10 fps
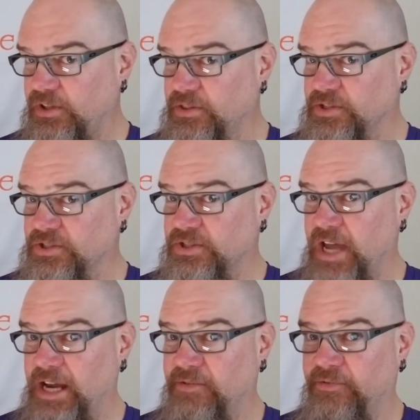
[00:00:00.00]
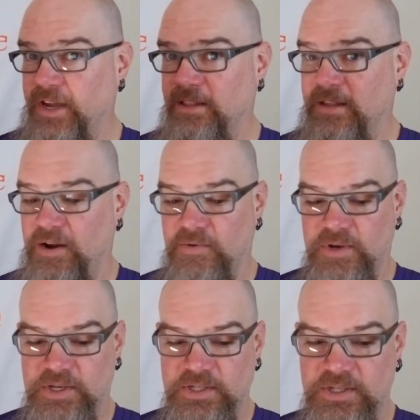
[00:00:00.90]
the side effect there
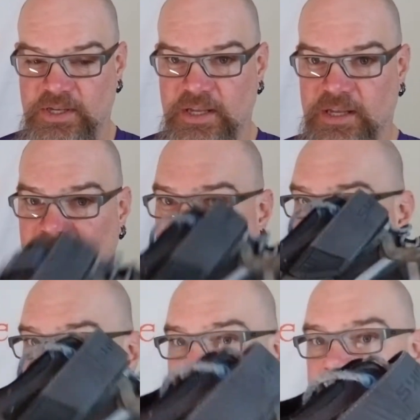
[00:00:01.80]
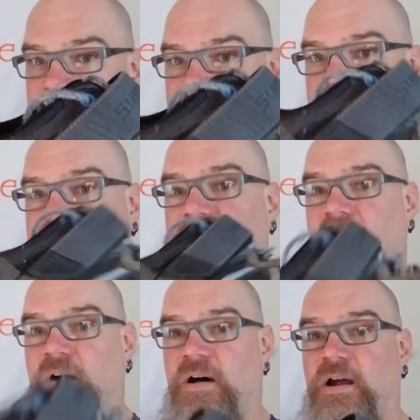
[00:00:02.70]
was, these
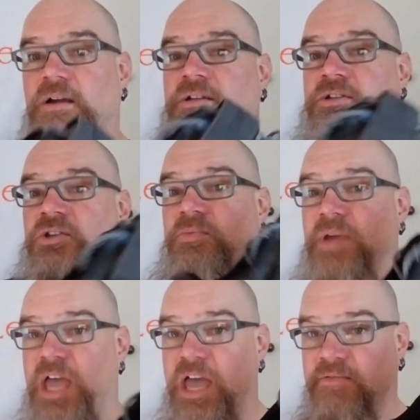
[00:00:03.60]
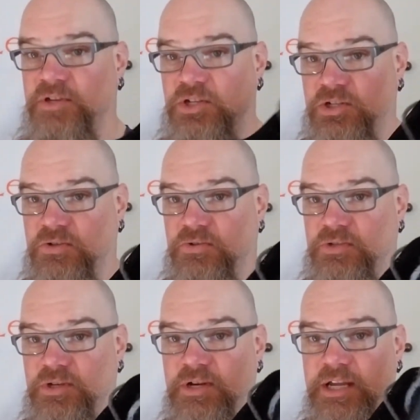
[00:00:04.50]
are some heavy shoes.
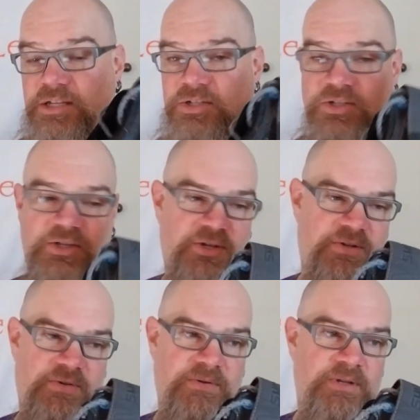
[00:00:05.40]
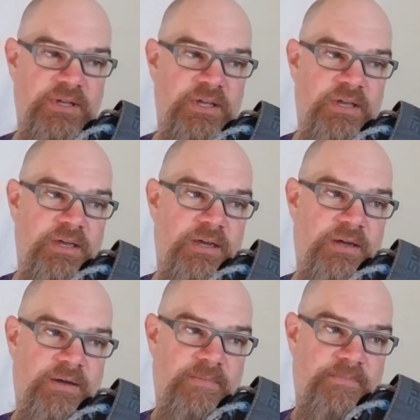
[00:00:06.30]
All right, so
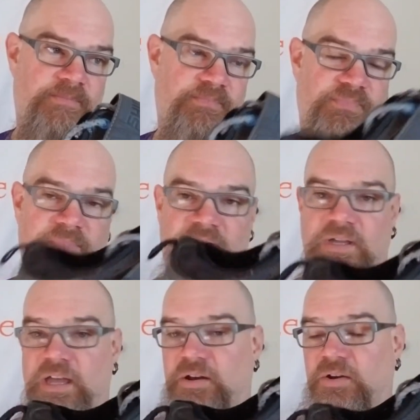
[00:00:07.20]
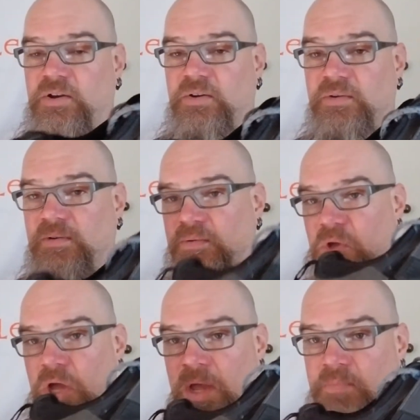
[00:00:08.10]
I don't know,
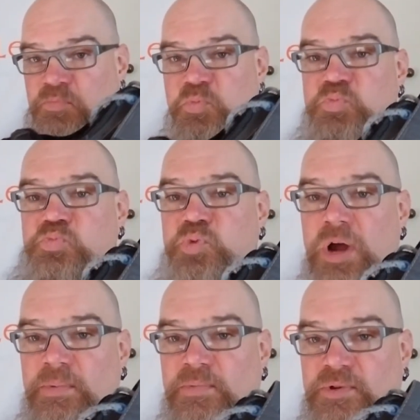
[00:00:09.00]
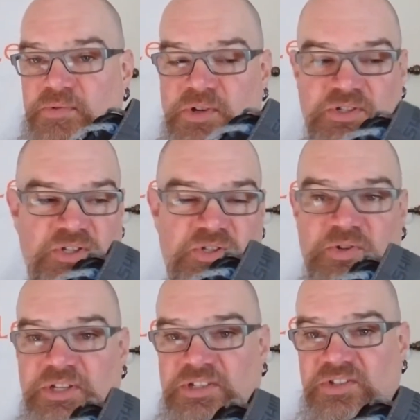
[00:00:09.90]
I probably wasn't
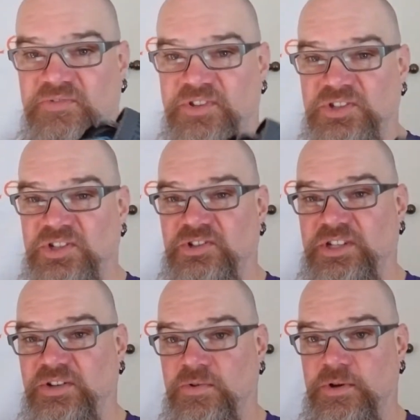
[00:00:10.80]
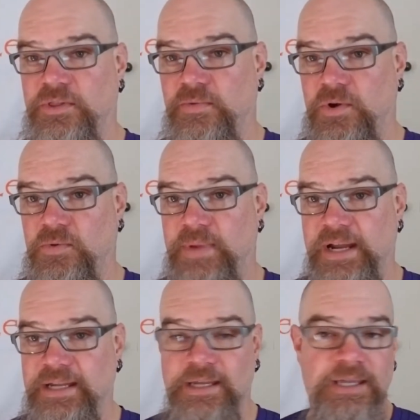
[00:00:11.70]
doing as efficiently on the road
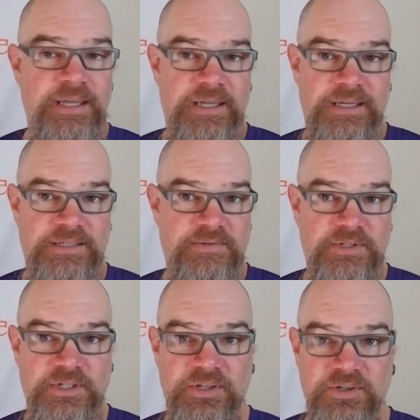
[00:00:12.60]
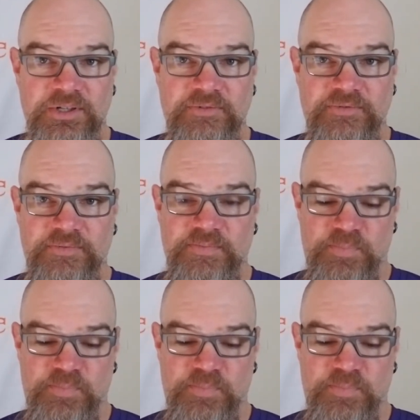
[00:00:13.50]
bike as I really could have,